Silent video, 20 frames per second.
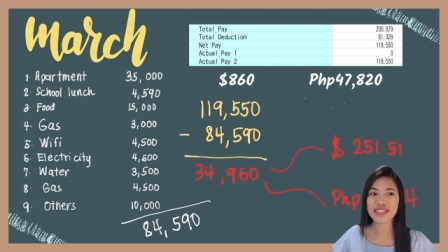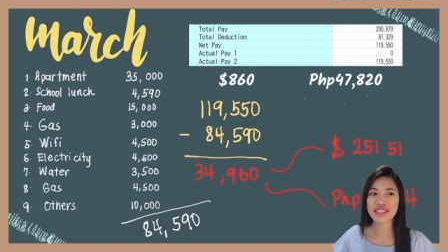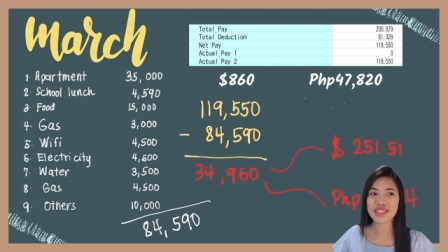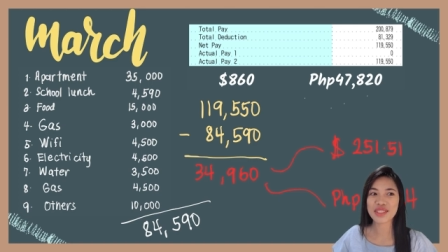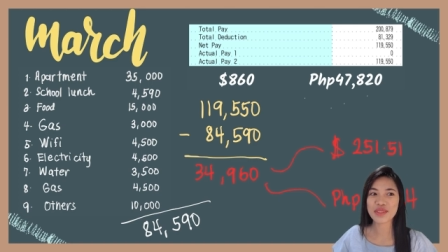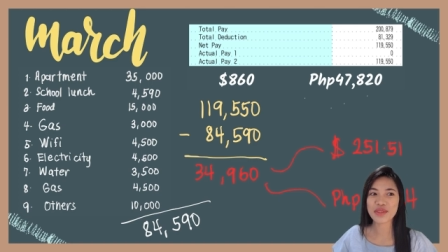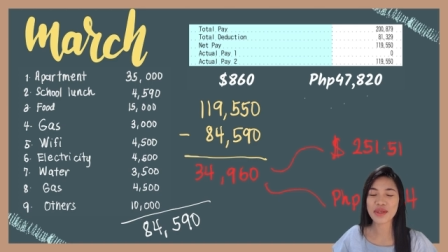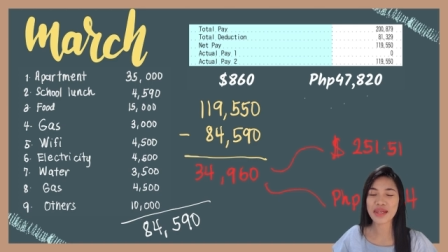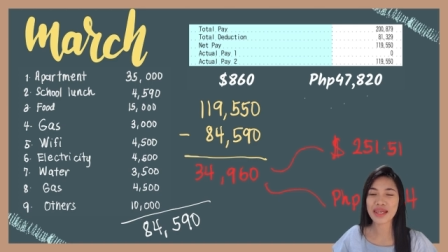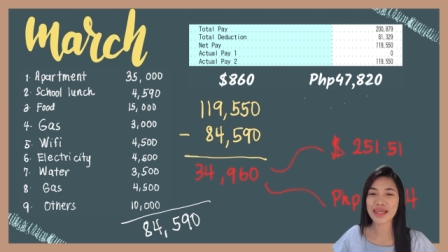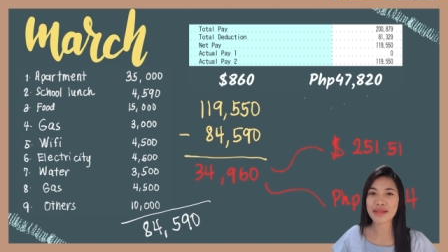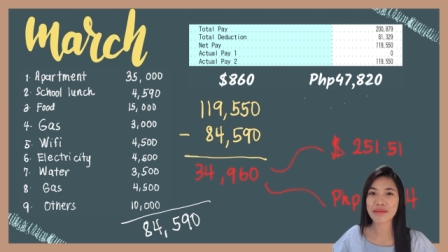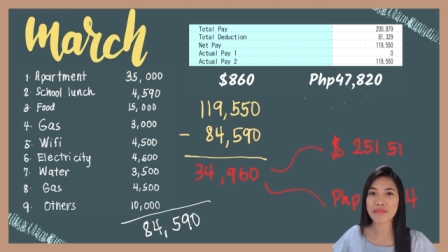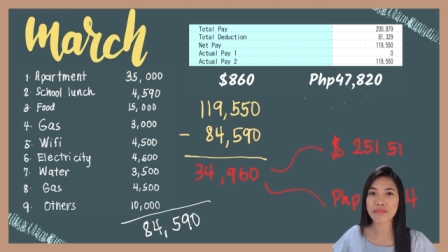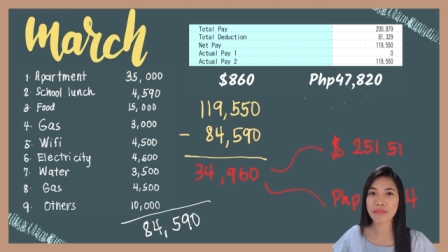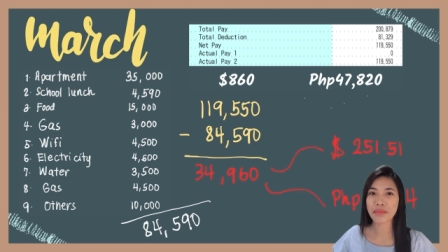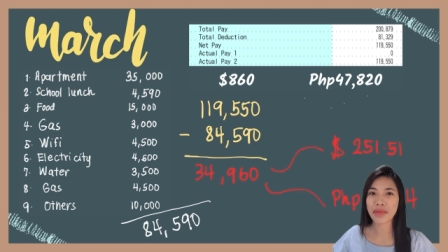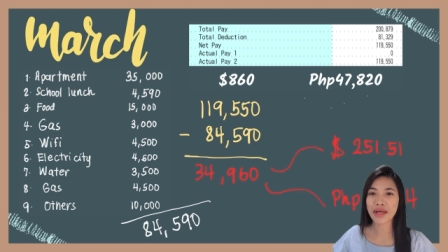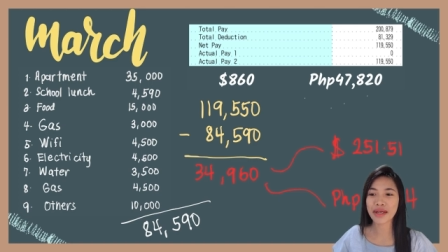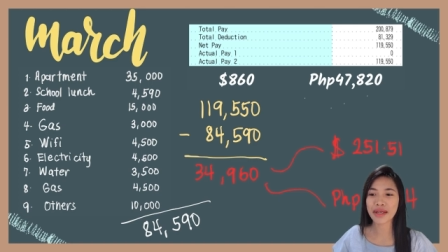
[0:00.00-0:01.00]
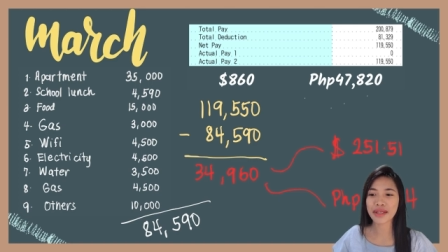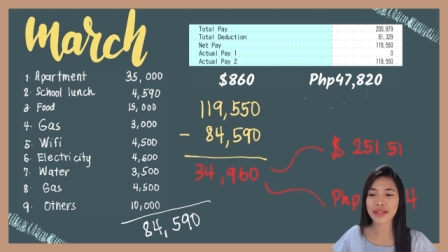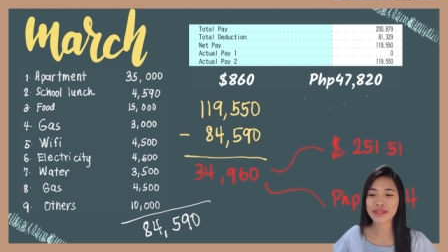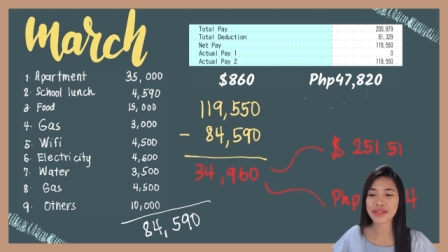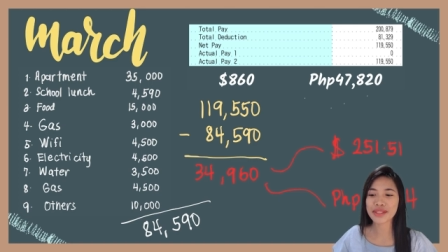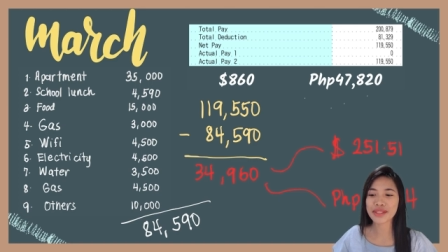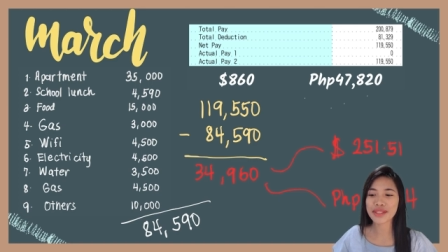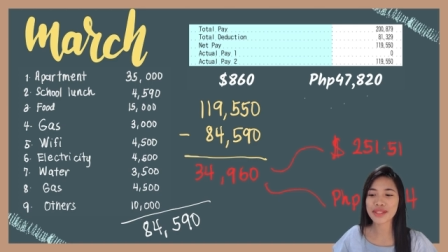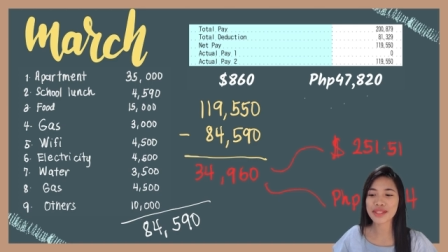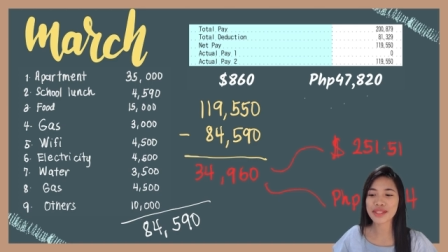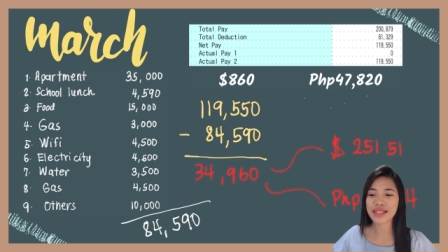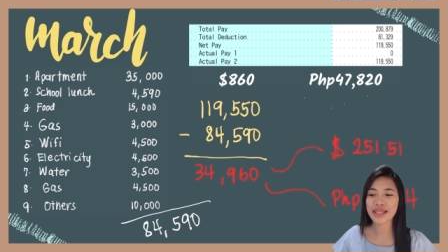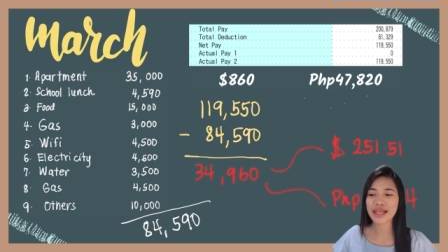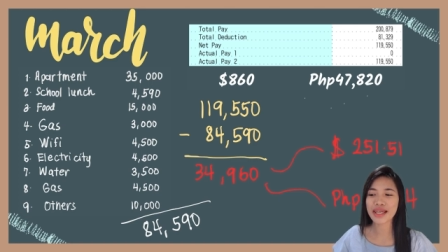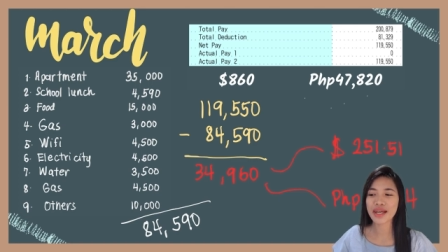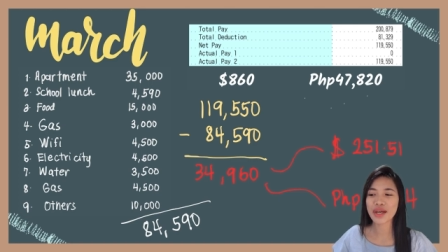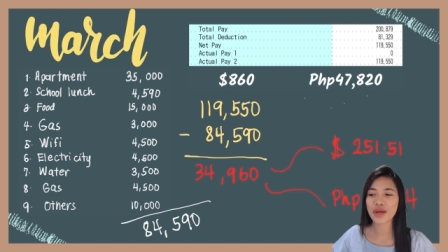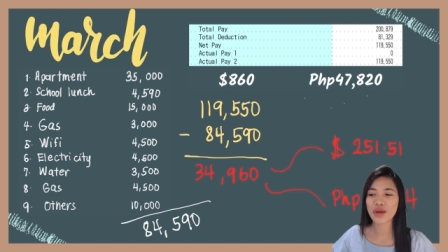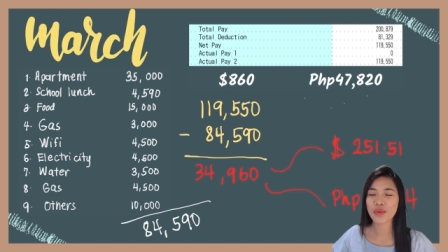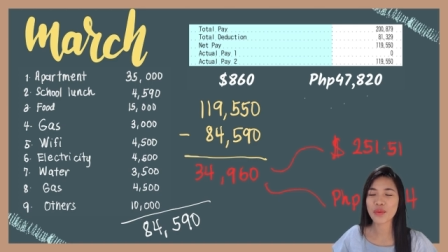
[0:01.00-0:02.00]
So in March,
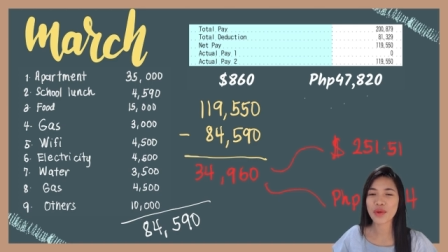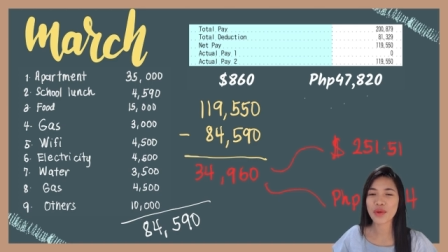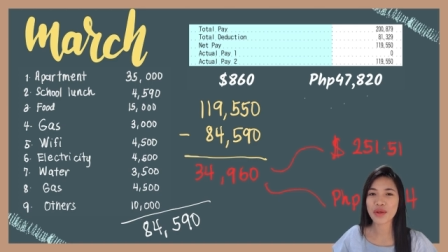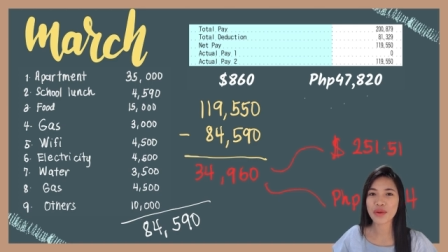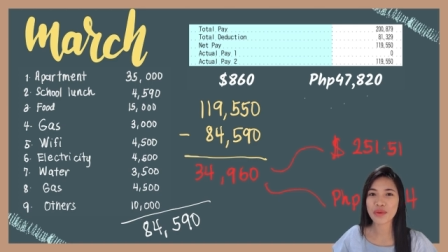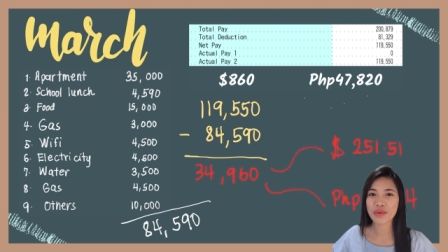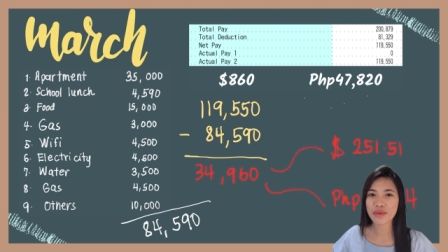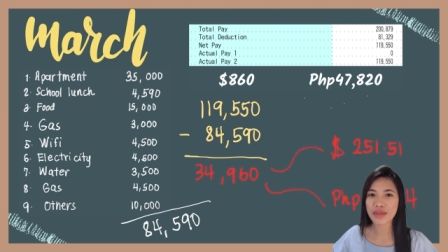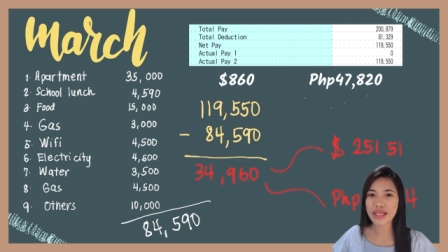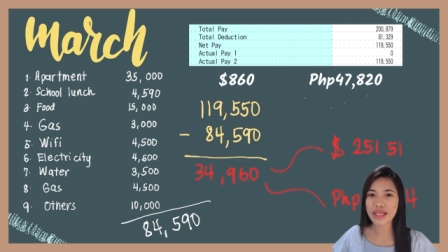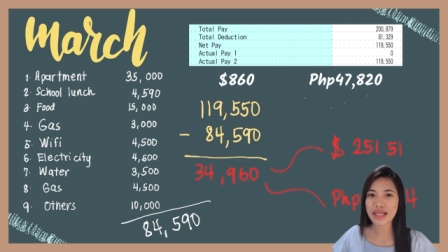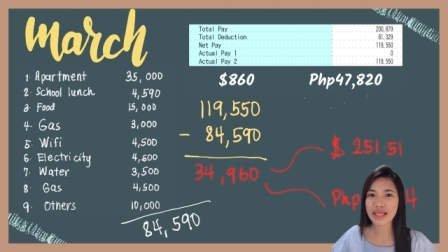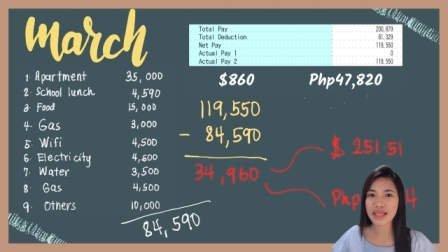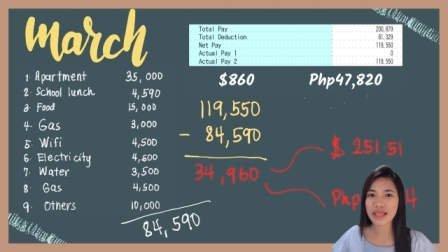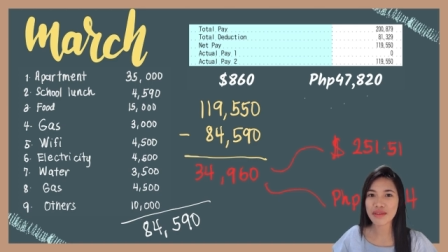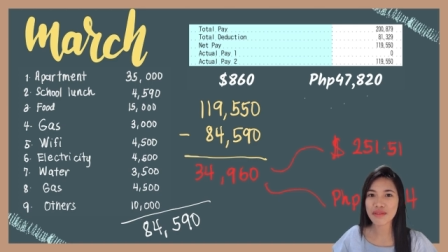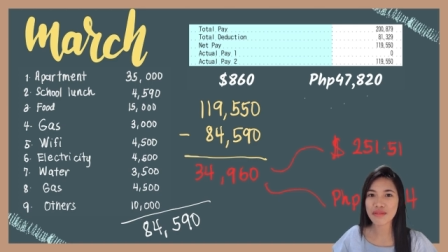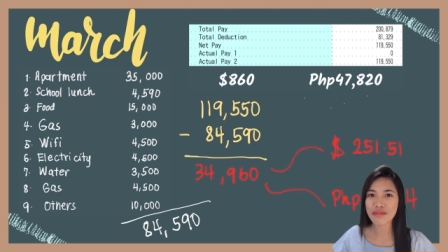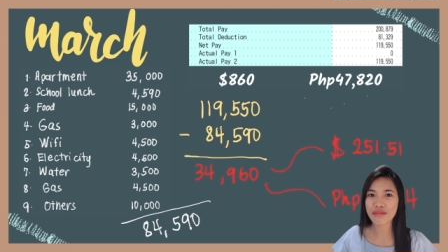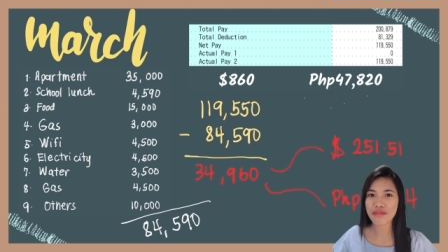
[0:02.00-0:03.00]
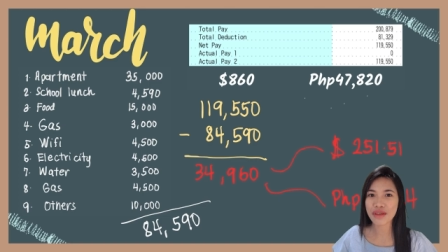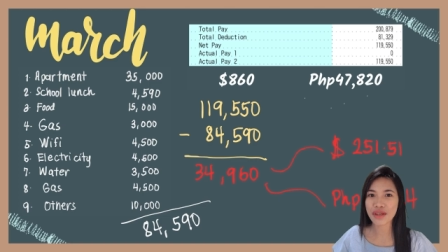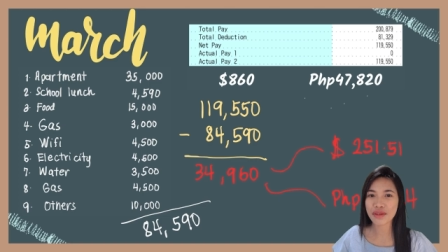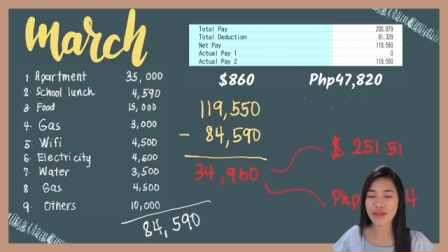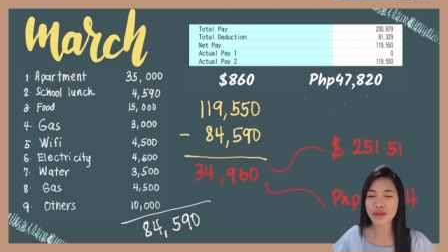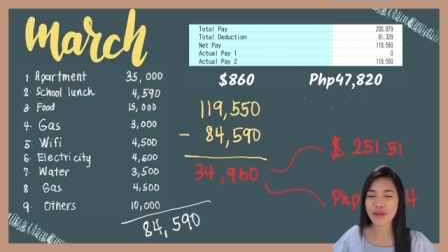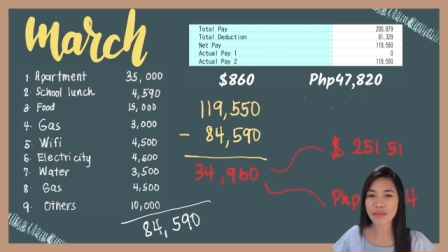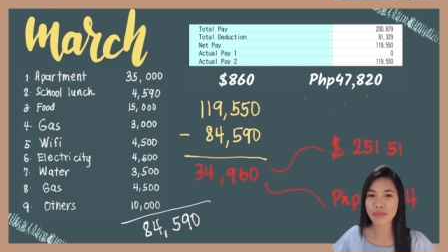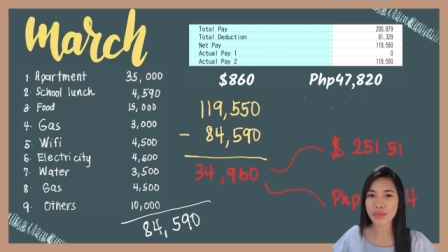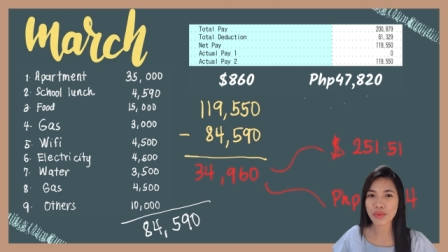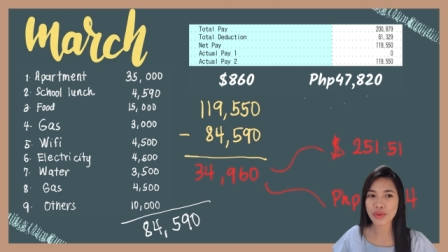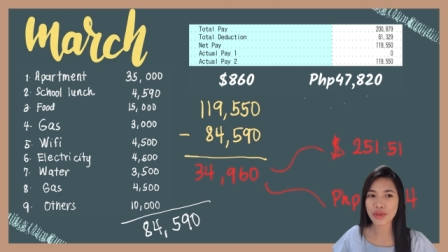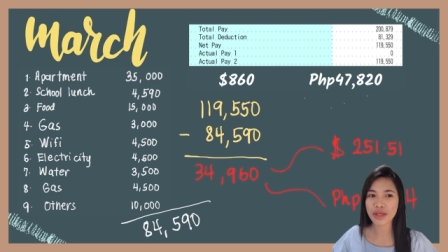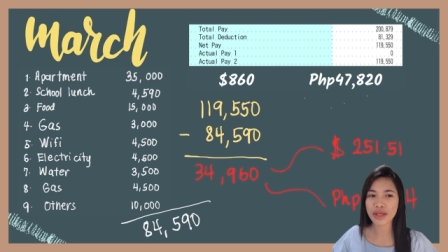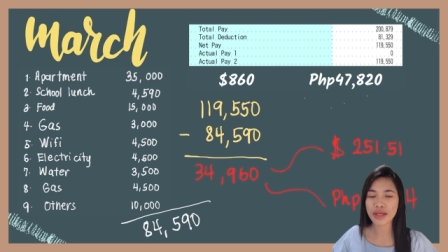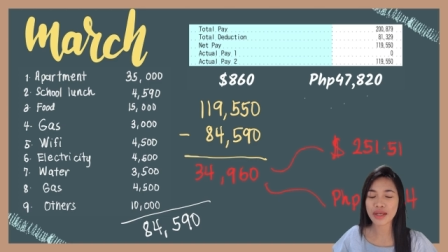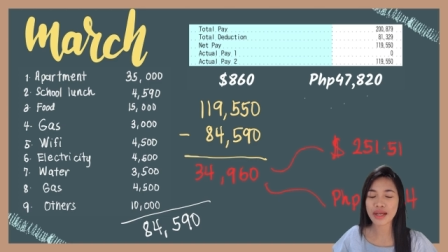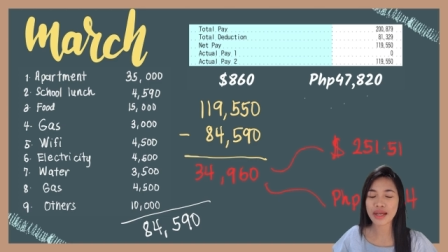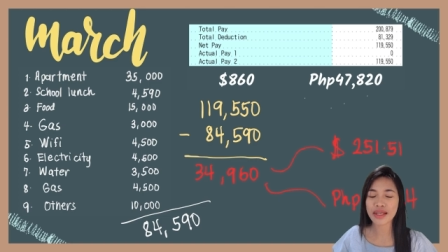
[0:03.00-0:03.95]
we're really very poor,